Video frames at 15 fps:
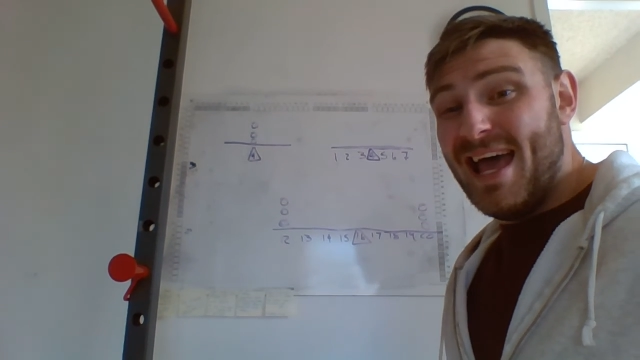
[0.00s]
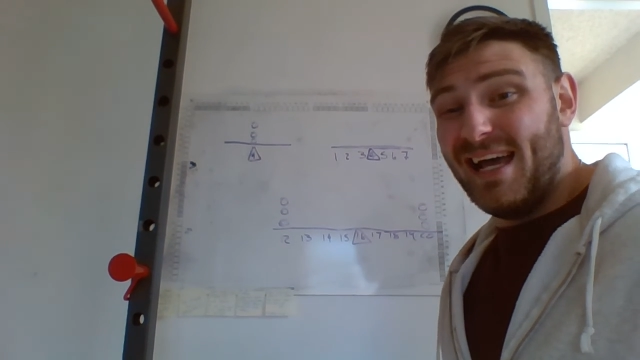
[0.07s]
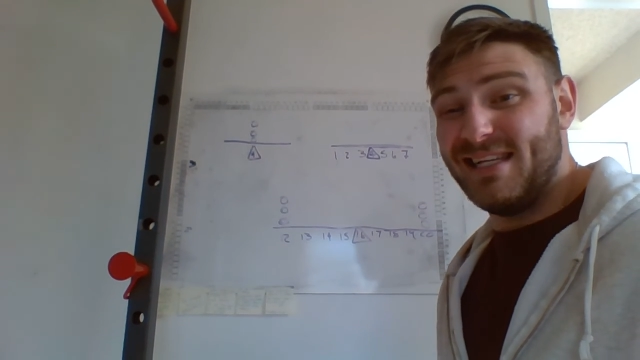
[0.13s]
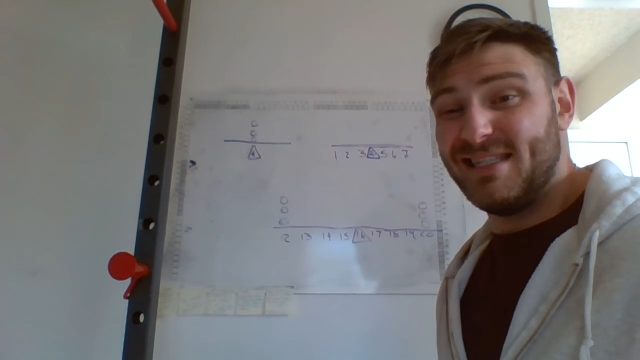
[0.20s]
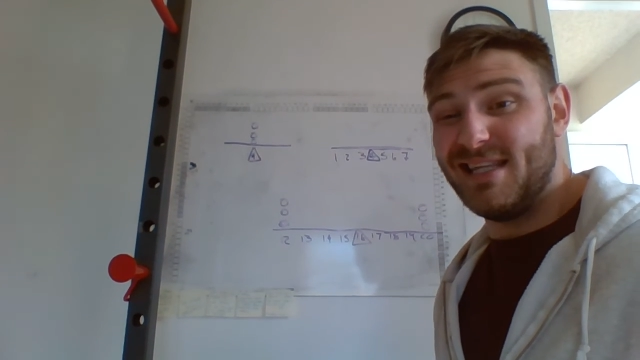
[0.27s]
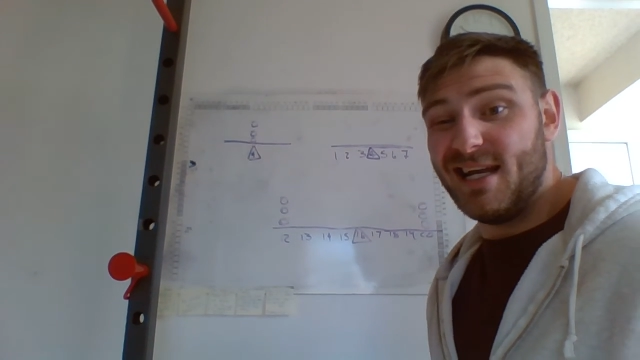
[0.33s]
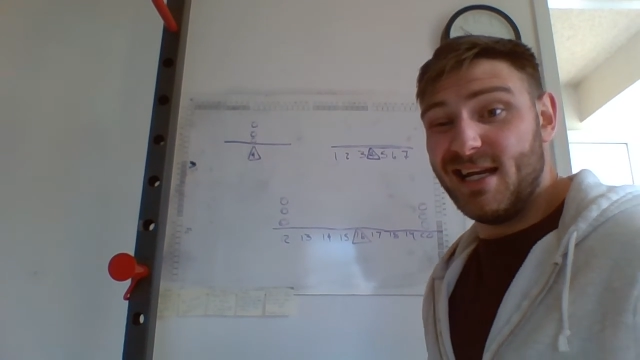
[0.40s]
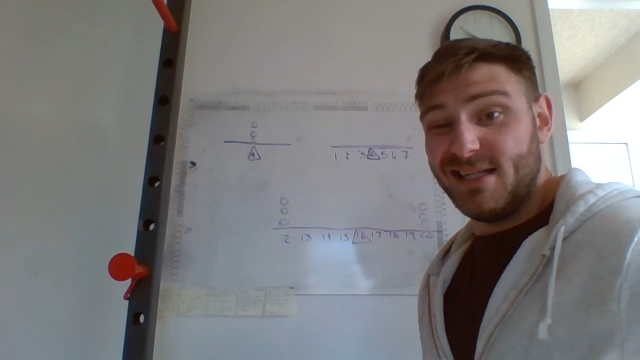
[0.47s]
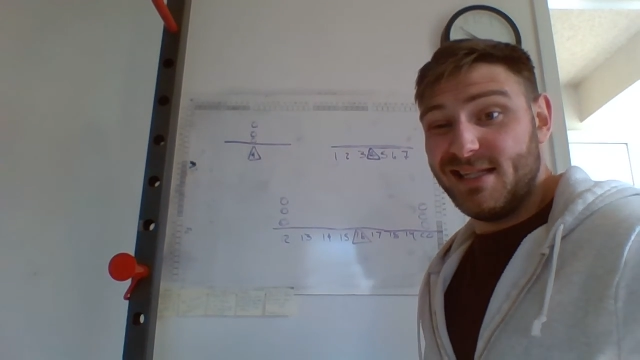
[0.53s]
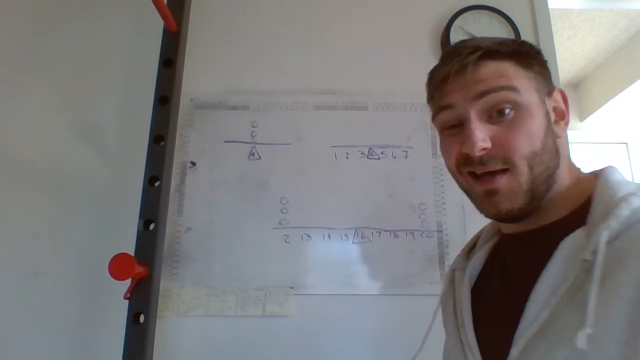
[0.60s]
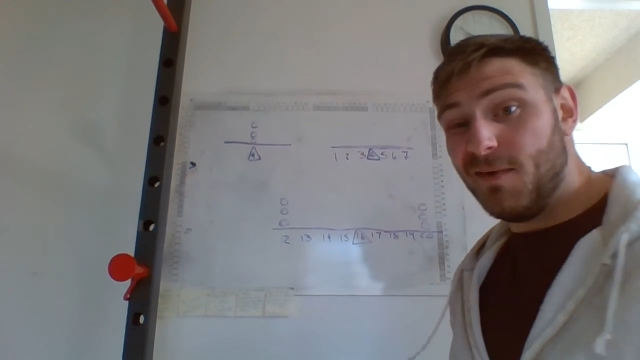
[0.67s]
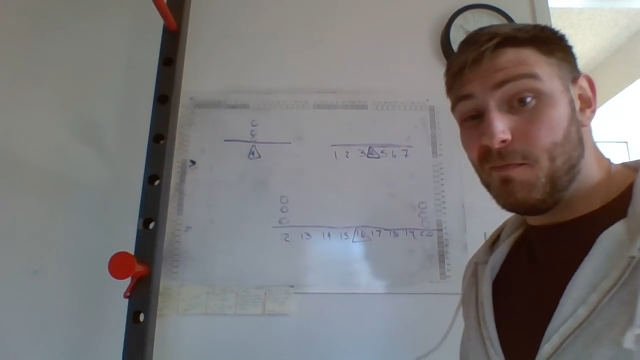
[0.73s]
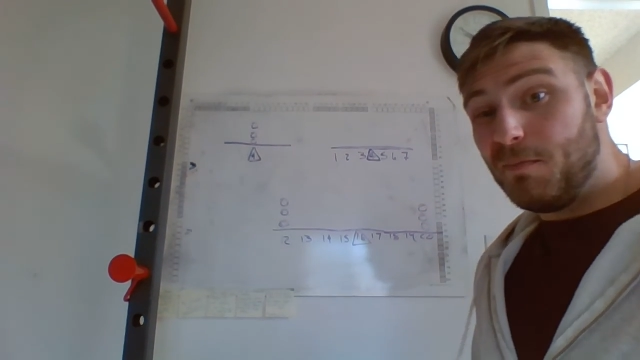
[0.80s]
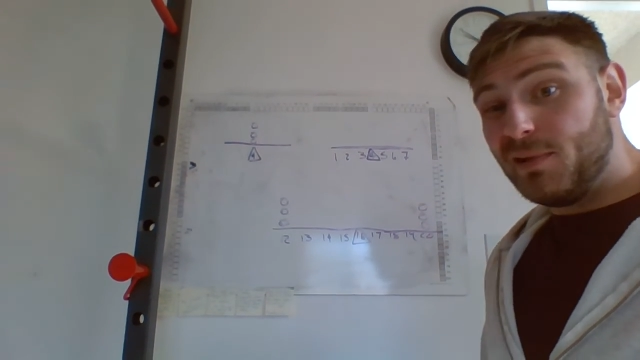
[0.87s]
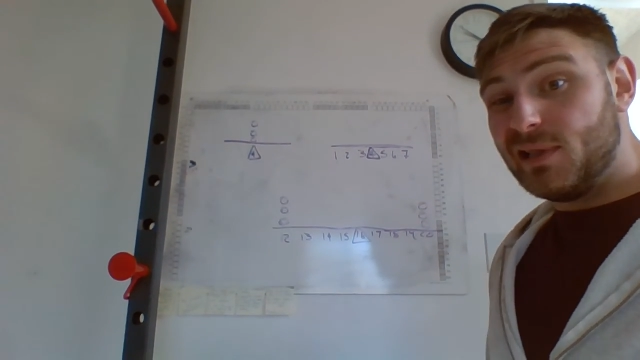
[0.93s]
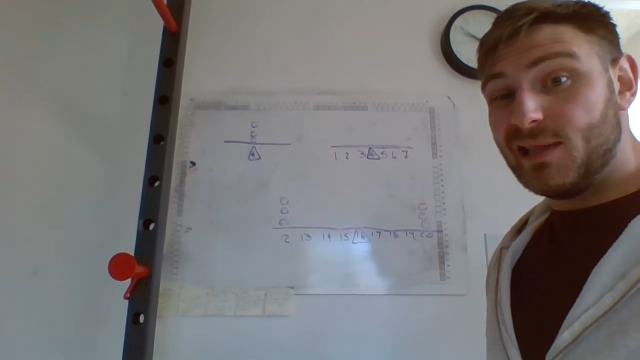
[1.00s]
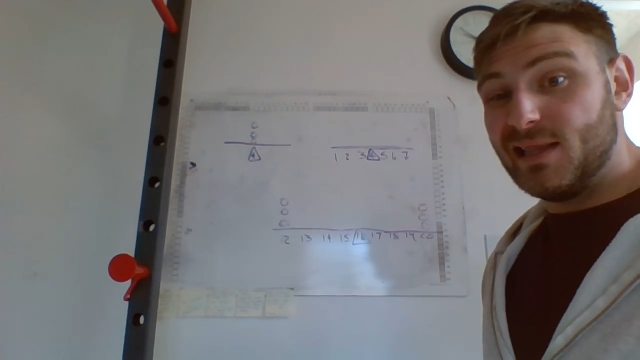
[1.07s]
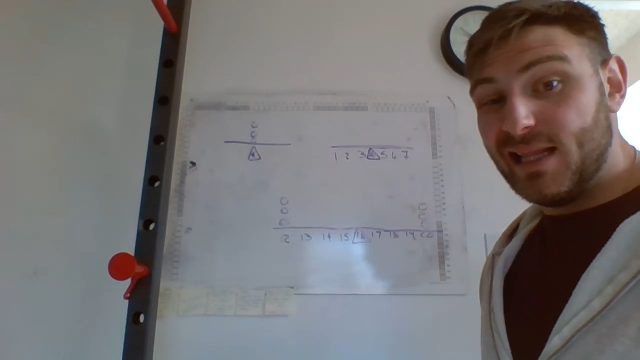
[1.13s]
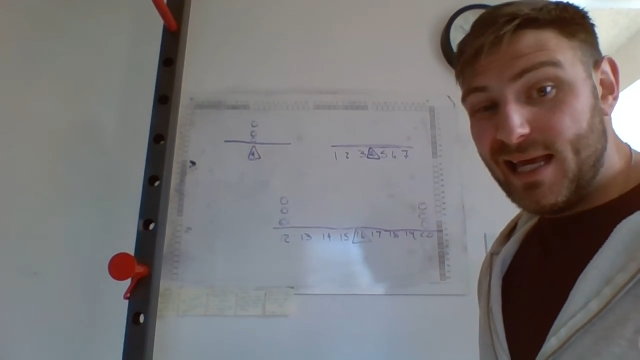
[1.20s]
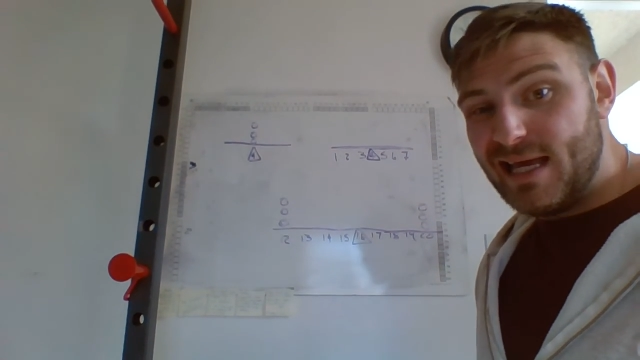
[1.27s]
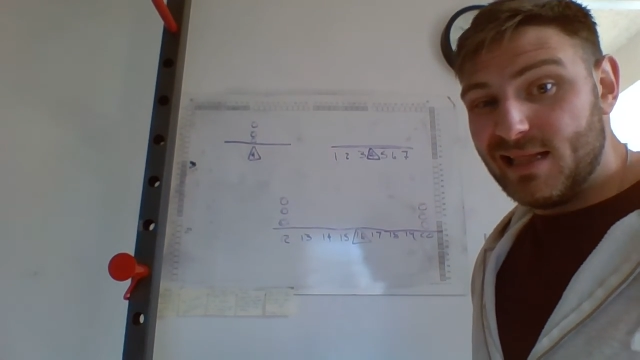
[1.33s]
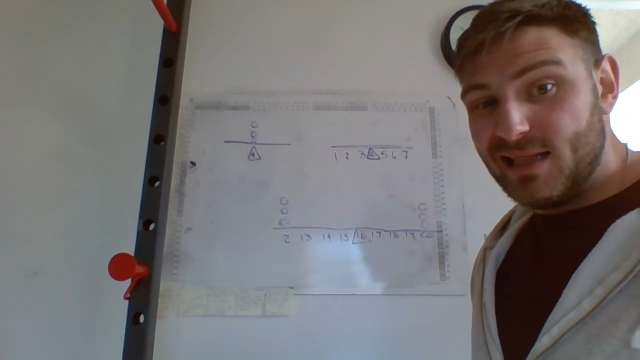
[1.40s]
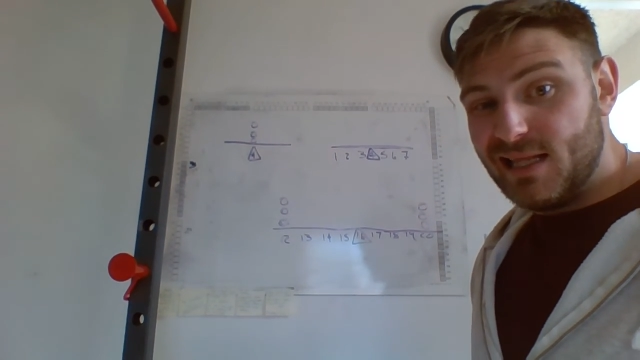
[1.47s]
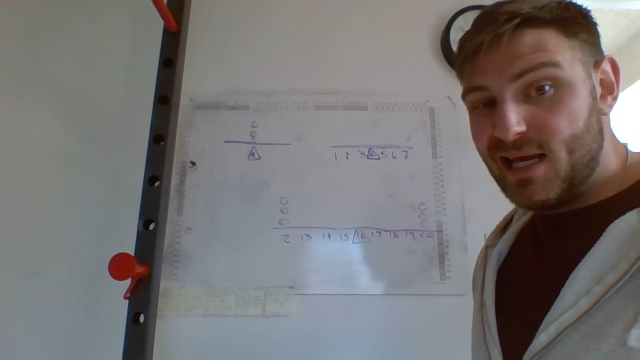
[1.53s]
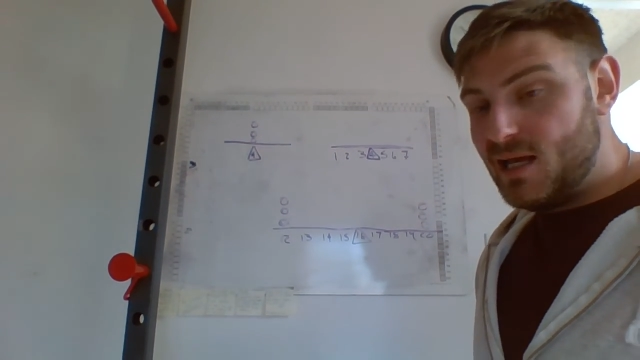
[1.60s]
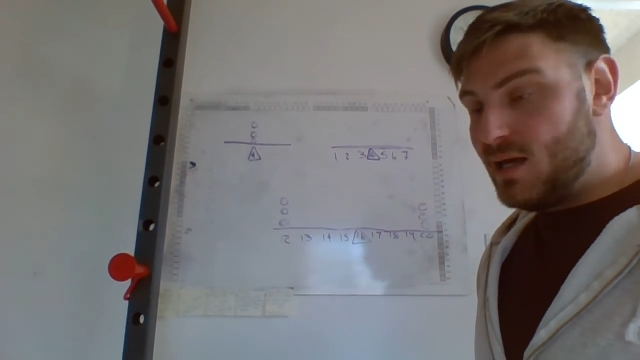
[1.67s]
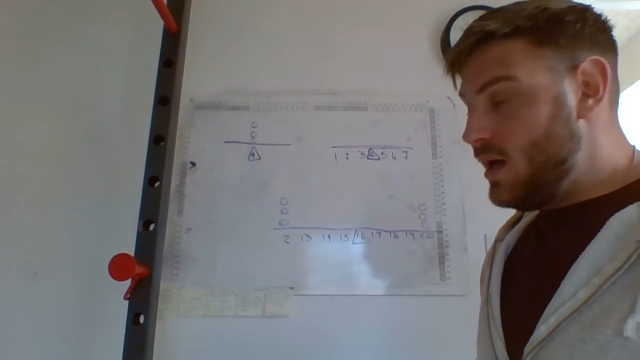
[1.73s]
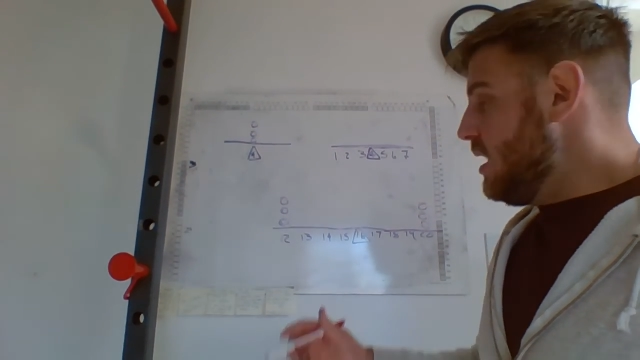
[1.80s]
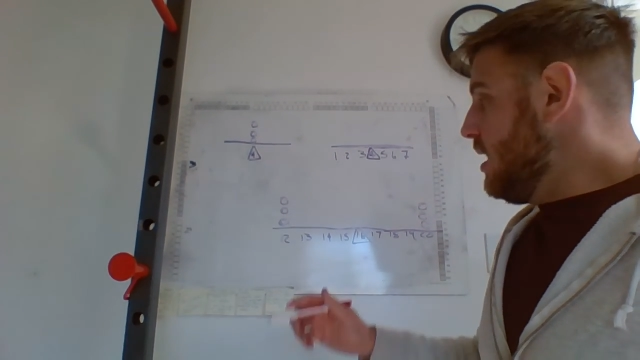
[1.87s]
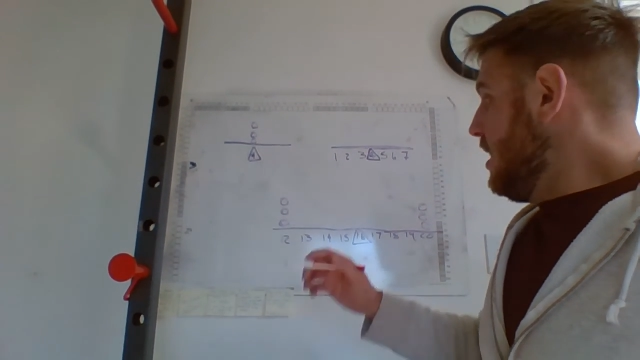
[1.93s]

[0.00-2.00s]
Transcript: is that it's completely